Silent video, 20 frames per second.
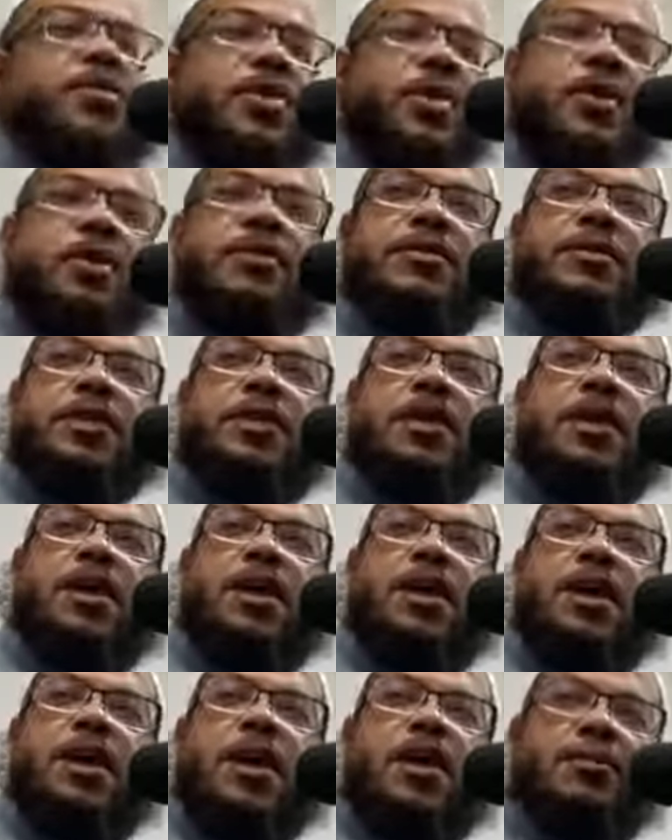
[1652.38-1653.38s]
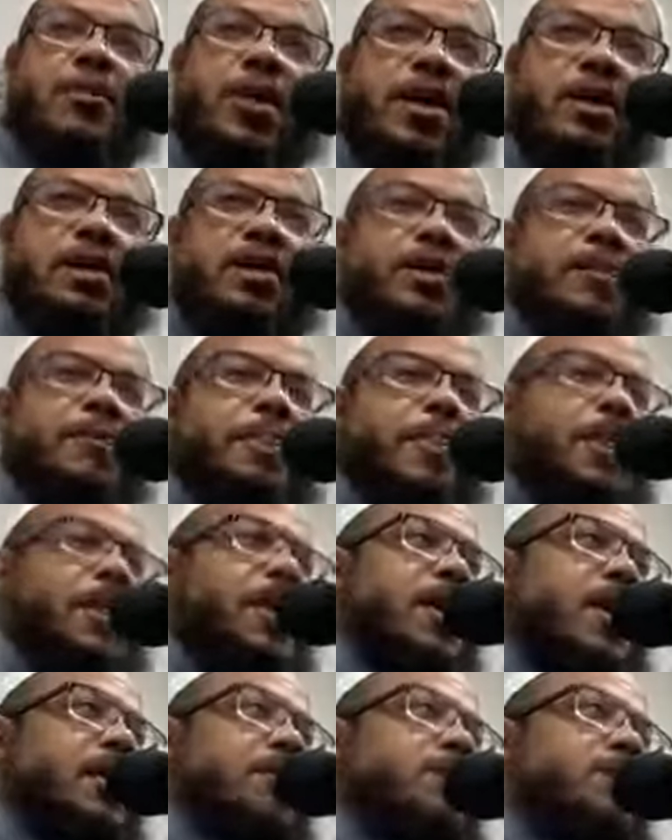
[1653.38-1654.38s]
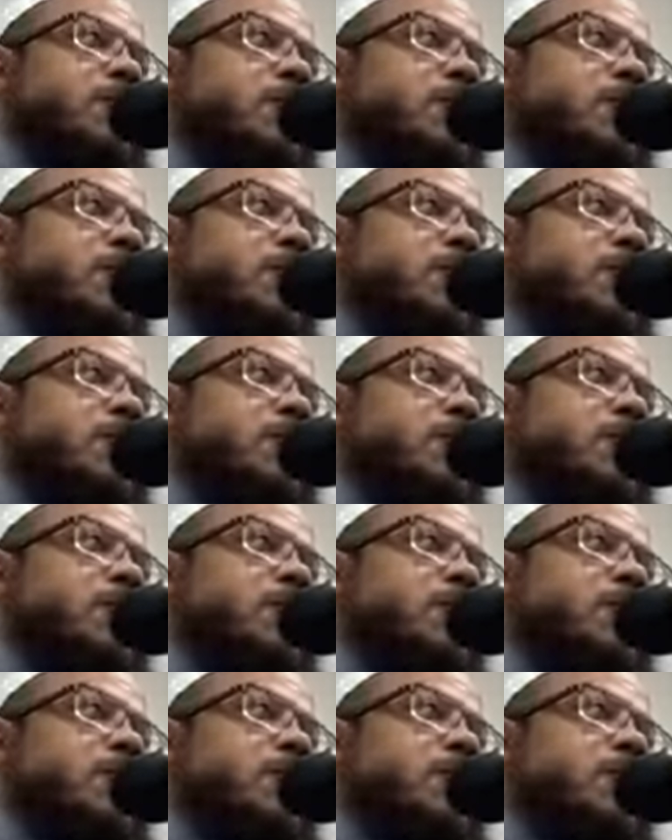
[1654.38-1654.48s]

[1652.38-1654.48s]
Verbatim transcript: authority in Mecca. And